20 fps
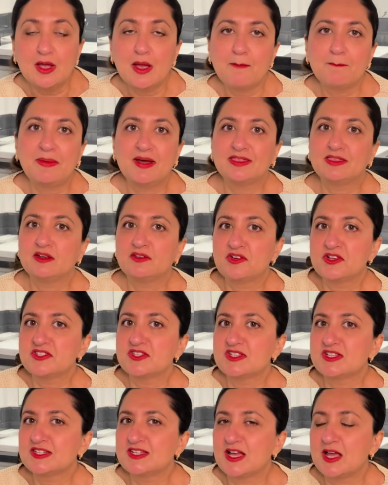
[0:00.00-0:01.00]
but the rest
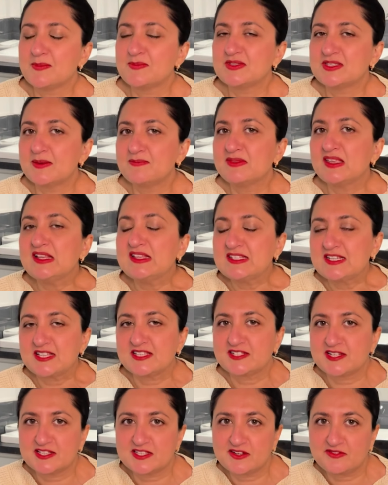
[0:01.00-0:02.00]
of the time, something
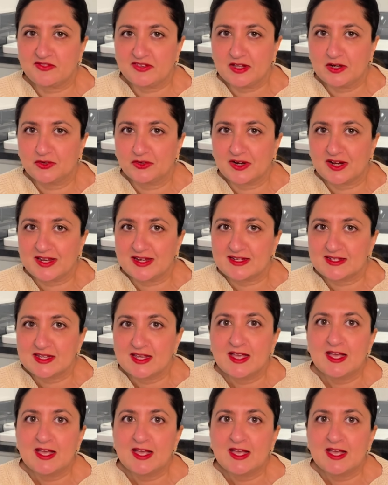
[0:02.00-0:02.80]
just doesn't feel right.